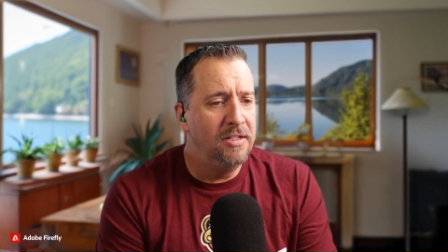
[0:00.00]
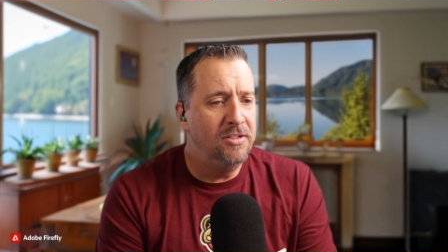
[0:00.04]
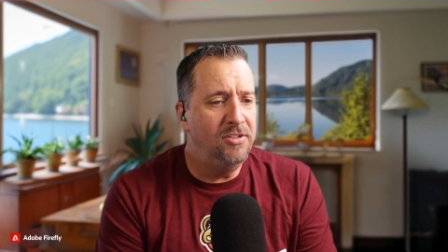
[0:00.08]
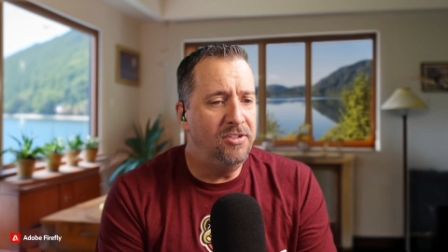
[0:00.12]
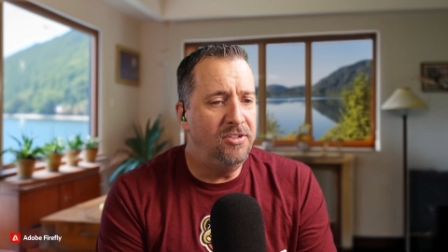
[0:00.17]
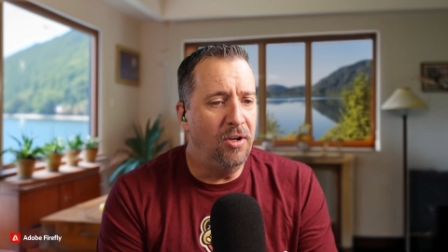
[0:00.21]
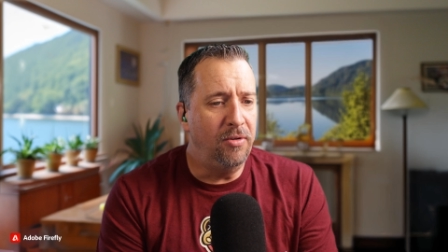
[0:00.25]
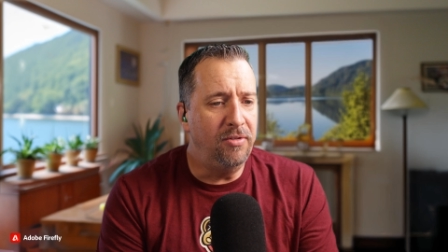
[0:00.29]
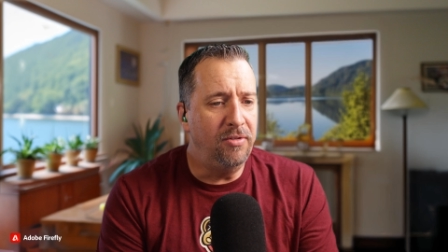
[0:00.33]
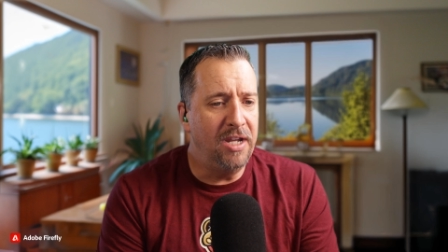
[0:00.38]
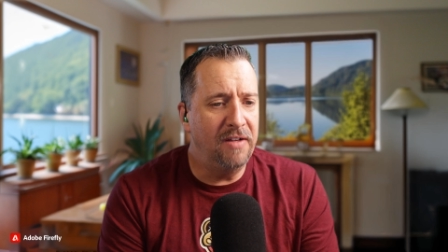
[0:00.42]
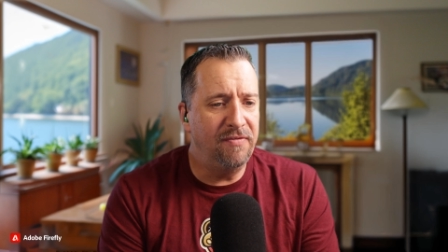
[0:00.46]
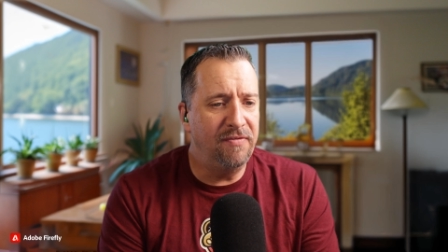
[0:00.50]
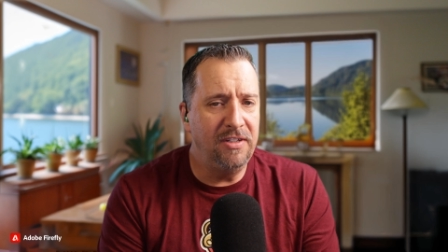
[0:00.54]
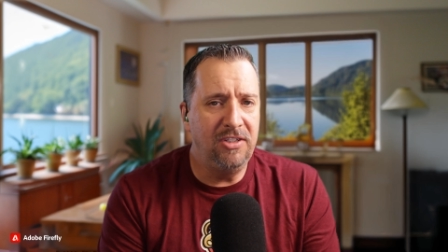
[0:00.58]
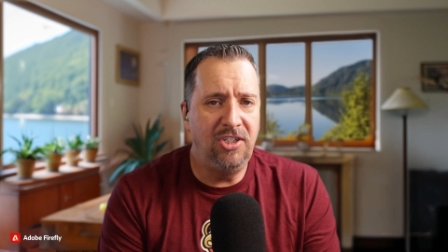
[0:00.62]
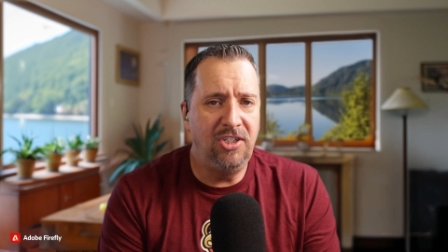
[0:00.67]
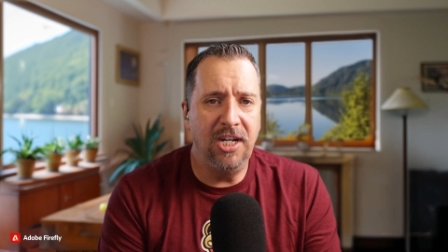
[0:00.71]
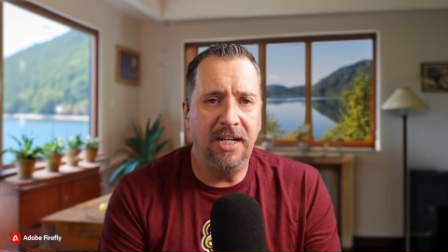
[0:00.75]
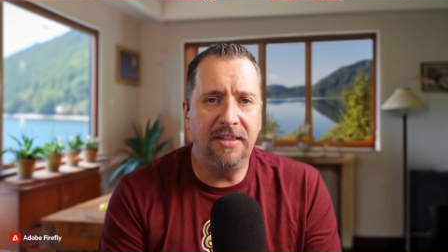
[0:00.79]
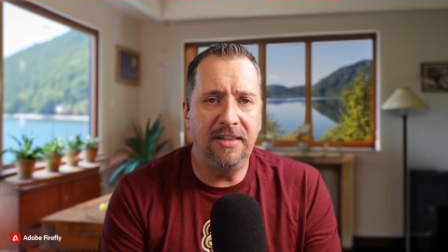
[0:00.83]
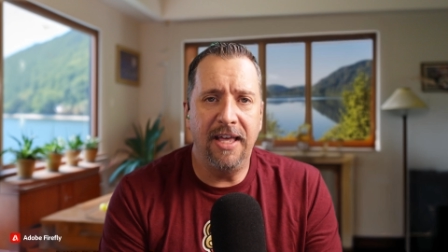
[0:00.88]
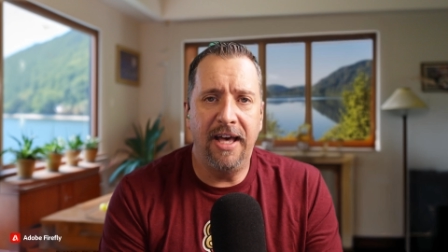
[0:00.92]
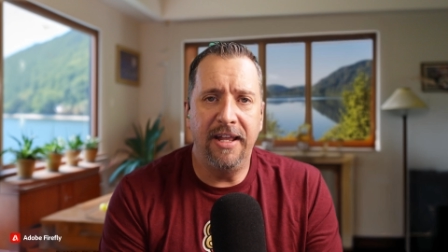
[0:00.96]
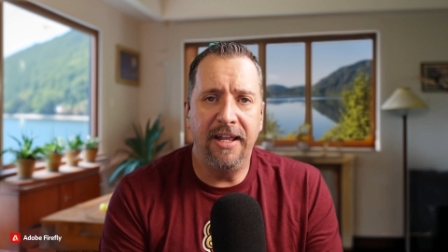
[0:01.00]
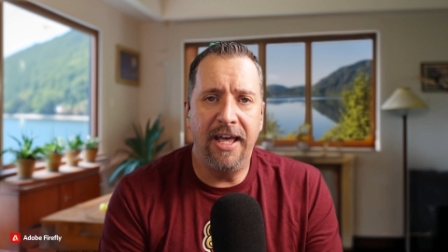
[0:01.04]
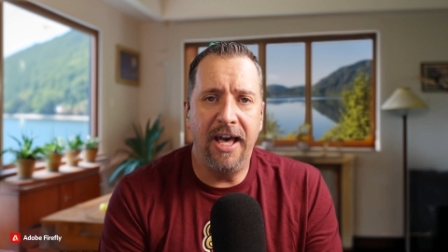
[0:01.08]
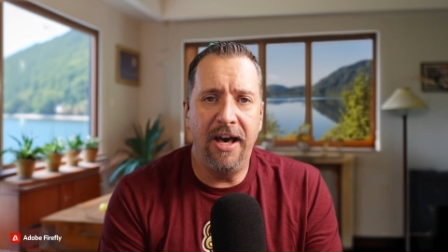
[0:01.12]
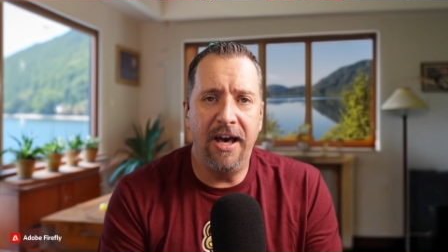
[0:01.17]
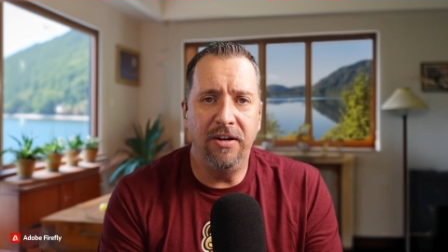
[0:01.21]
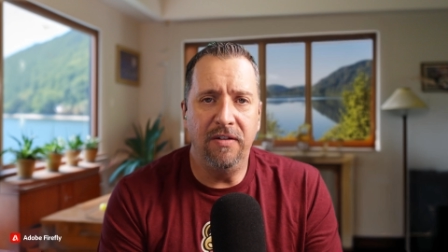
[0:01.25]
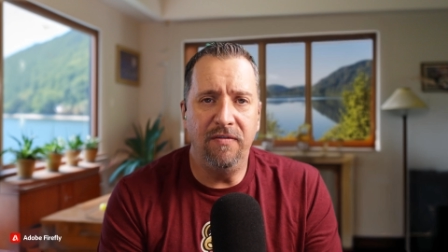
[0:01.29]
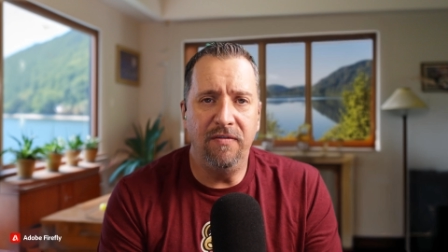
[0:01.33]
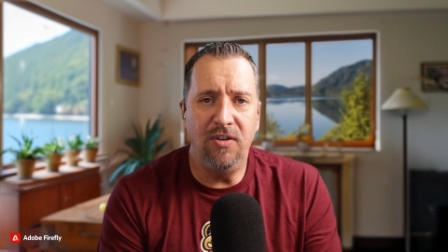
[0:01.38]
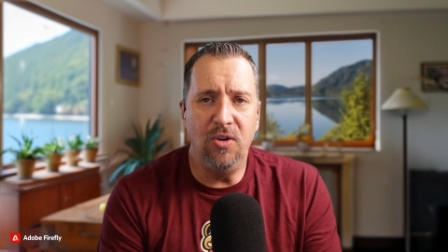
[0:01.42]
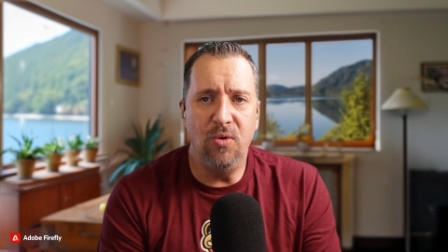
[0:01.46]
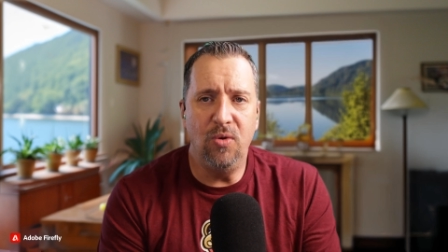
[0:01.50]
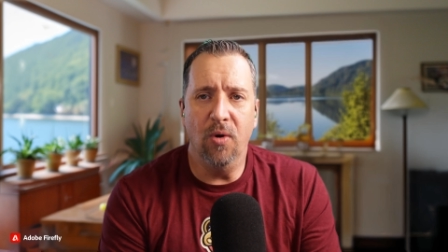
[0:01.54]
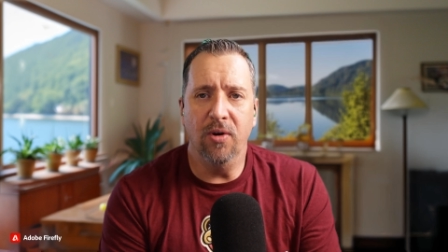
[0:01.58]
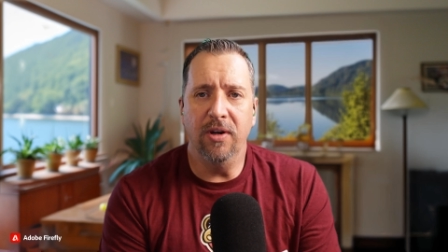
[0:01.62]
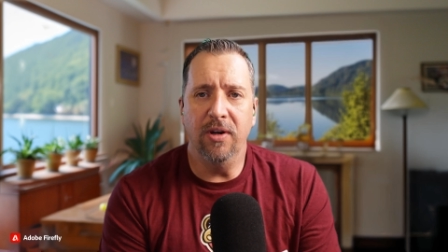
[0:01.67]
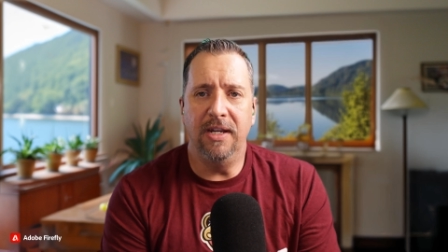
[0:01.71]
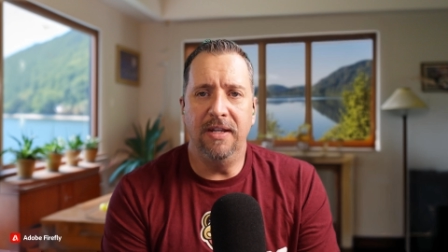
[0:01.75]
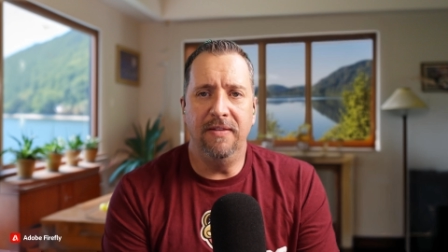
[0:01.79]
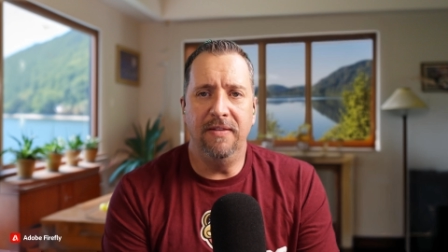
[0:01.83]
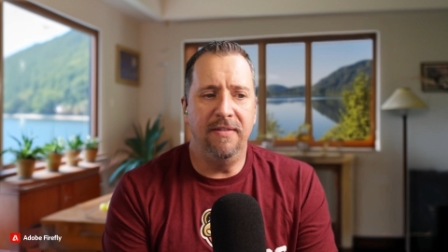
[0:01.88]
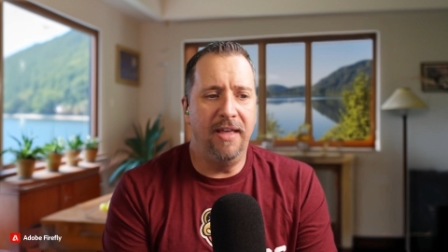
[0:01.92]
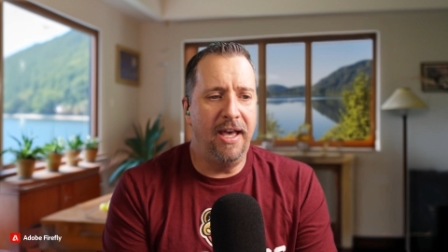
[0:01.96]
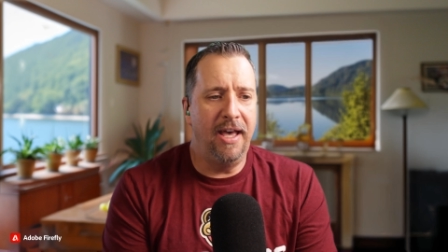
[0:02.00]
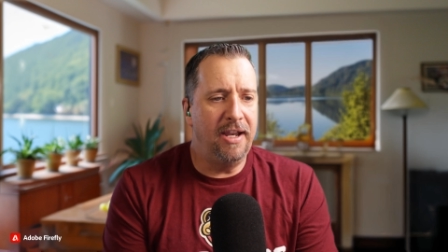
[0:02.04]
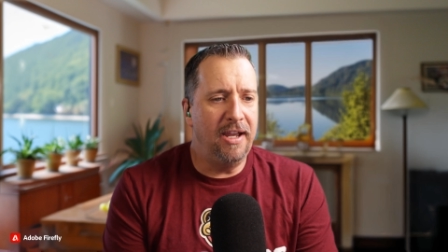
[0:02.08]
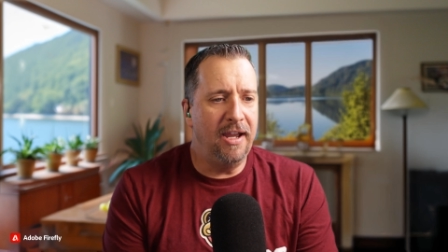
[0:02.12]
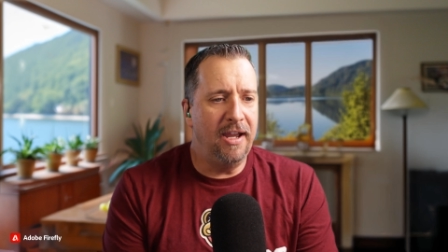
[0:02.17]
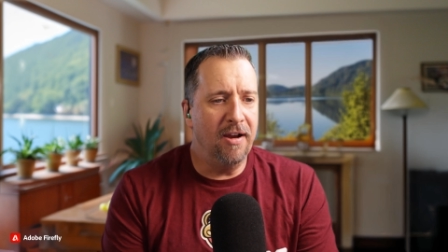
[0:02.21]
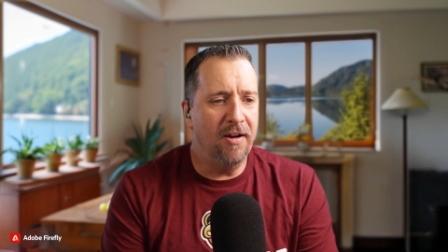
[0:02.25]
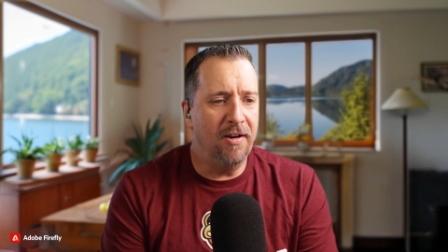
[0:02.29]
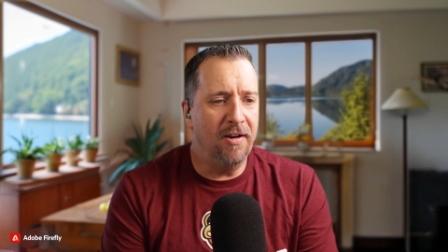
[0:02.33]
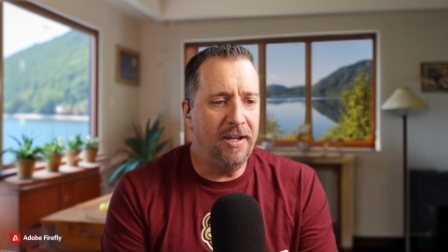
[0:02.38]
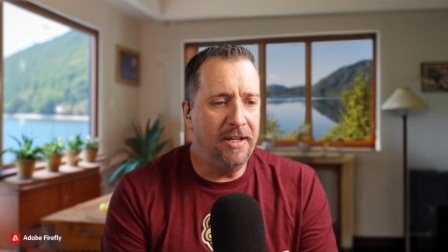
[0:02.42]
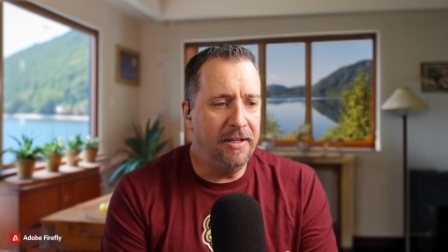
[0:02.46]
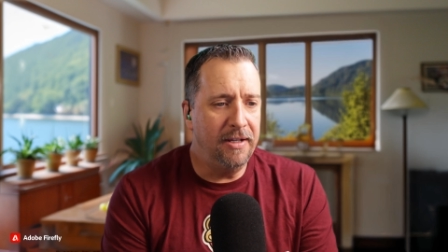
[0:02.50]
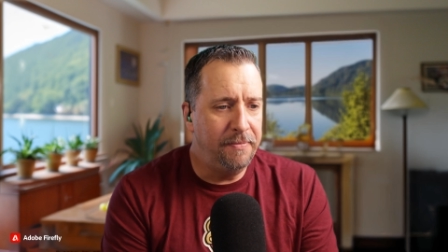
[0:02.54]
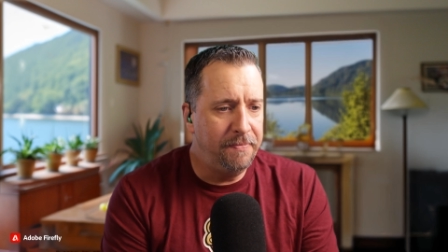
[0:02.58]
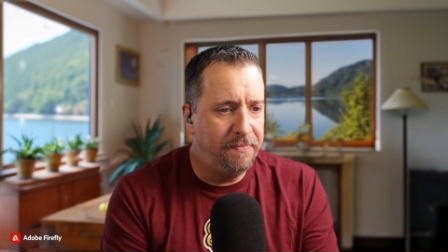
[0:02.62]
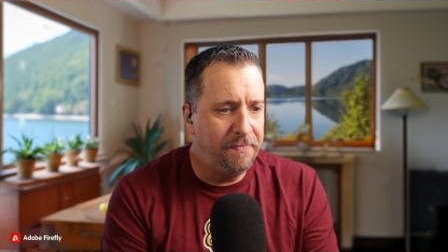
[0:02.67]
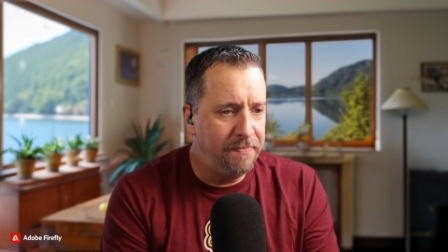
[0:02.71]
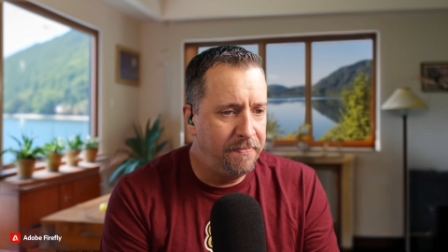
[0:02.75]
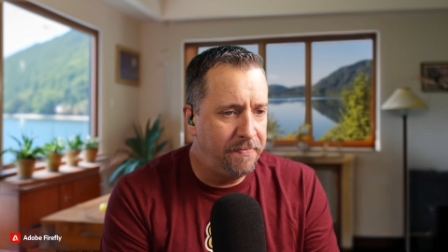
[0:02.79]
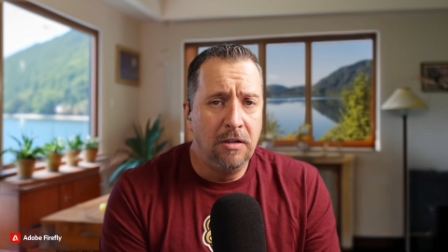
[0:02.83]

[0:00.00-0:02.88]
So definitely check that out if you are in that area.